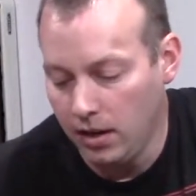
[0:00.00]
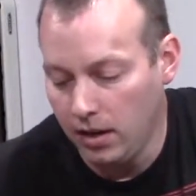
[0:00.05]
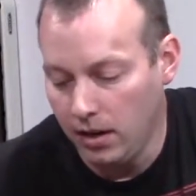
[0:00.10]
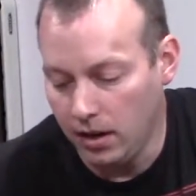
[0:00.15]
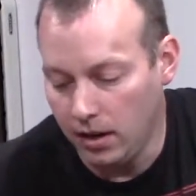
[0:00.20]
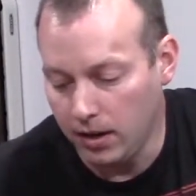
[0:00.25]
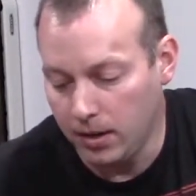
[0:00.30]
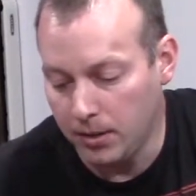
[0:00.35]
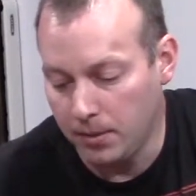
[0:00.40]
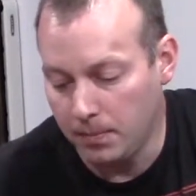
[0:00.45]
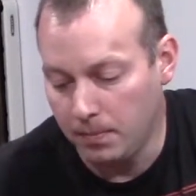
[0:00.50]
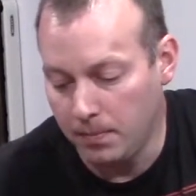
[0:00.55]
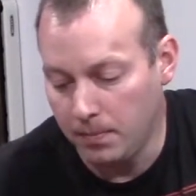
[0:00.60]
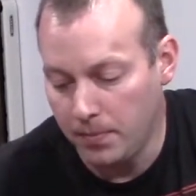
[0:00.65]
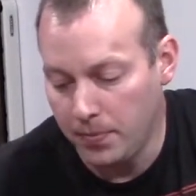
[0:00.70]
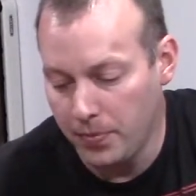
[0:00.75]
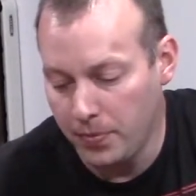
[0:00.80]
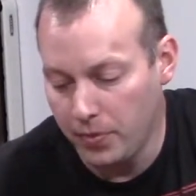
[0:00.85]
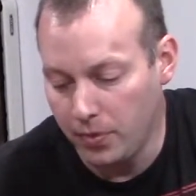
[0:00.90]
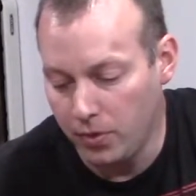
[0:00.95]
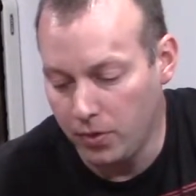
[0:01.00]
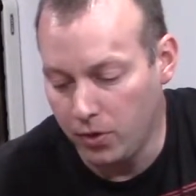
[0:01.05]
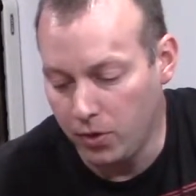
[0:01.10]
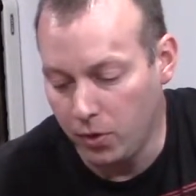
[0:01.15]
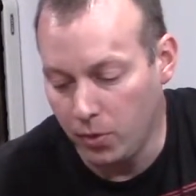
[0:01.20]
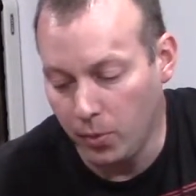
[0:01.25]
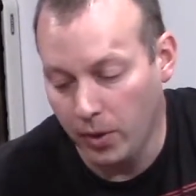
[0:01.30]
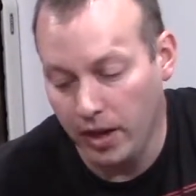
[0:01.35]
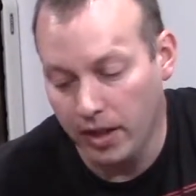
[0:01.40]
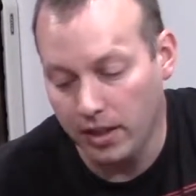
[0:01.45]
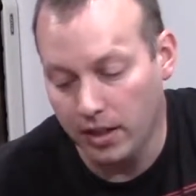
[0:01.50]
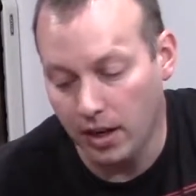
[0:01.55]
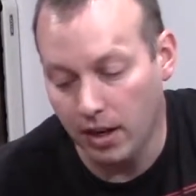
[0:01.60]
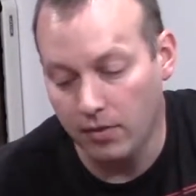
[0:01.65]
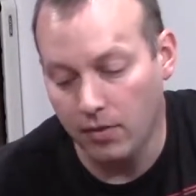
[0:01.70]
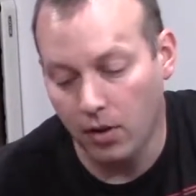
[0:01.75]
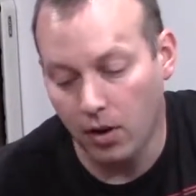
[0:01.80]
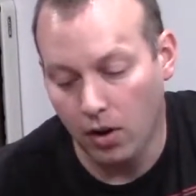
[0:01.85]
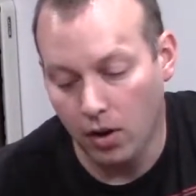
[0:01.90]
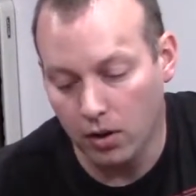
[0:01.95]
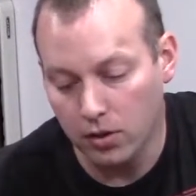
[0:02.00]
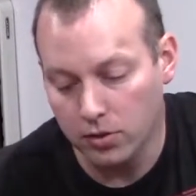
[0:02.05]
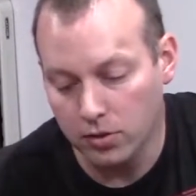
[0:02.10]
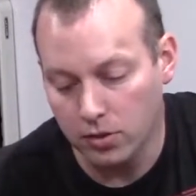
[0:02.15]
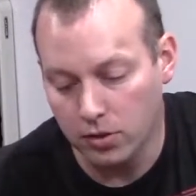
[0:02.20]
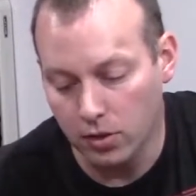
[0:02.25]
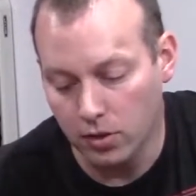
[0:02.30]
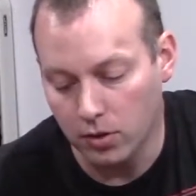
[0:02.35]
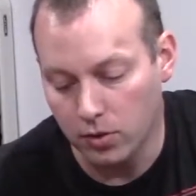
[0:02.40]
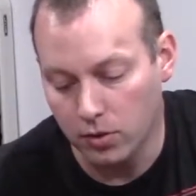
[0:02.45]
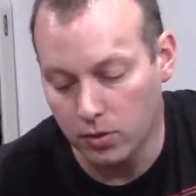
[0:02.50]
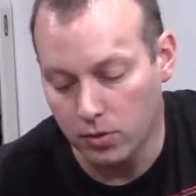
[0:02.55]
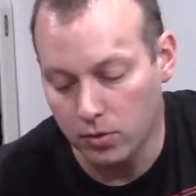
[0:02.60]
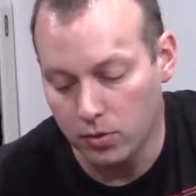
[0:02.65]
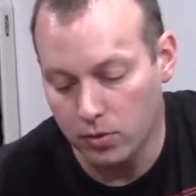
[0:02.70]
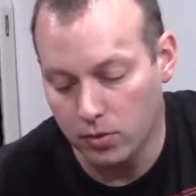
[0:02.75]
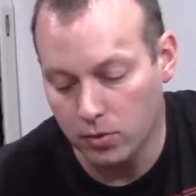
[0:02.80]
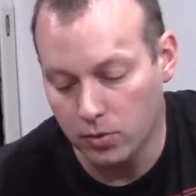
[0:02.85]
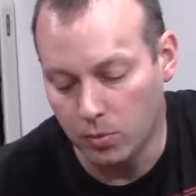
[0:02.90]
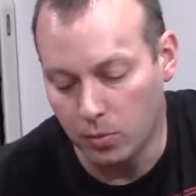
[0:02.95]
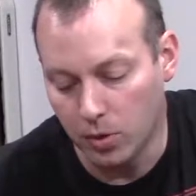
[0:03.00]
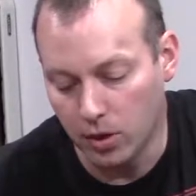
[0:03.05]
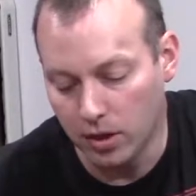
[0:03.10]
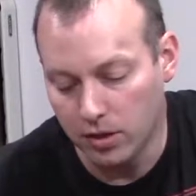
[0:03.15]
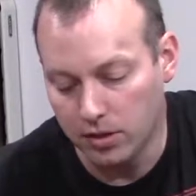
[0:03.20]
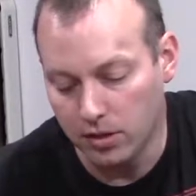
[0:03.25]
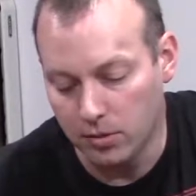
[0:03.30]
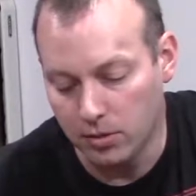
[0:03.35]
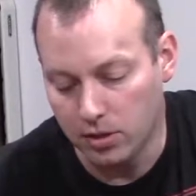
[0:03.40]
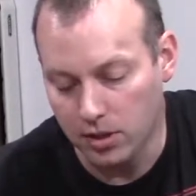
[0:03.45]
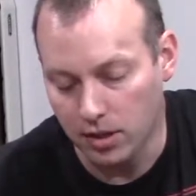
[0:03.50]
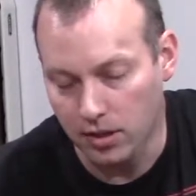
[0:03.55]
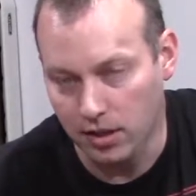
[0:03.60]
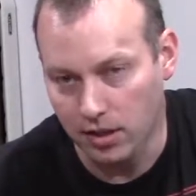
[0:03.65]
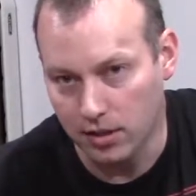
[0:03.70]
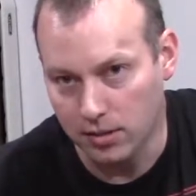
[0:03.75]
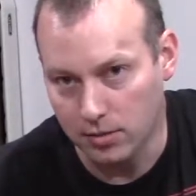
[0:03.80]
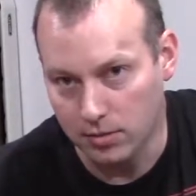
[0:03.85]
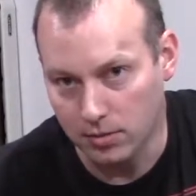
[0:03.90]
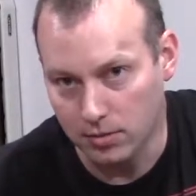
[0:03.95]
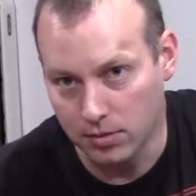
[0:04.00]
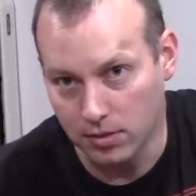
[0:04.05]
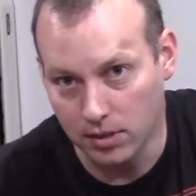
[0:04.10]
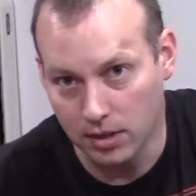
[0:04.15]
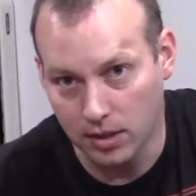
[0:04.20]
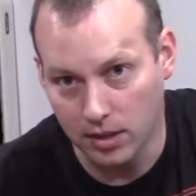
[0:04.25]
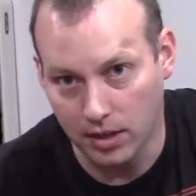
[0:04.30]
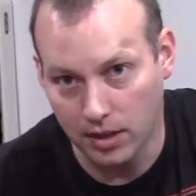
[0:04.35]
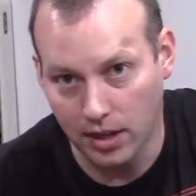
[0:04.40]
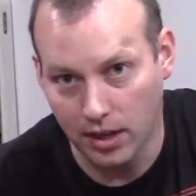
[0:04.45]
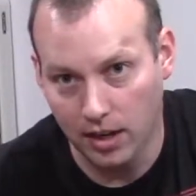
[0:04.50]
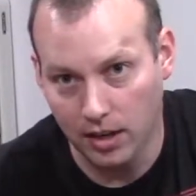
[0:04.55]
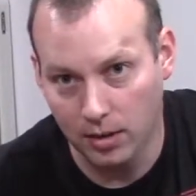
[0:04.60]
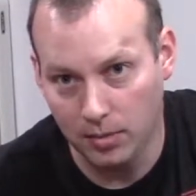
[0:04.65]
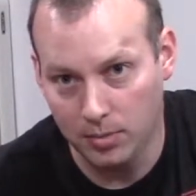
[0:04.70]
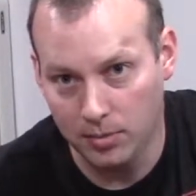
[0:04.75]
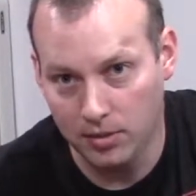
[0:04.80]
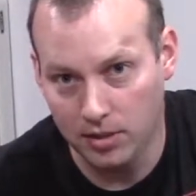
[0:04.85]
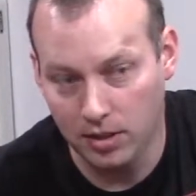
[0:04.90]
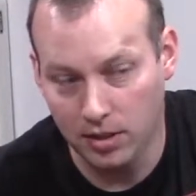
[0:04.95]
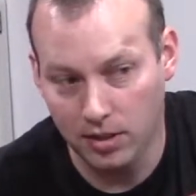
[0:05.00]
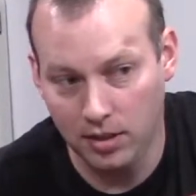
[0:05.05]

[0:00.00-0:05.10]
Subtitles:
The way that I've also worked it, which I think has really helped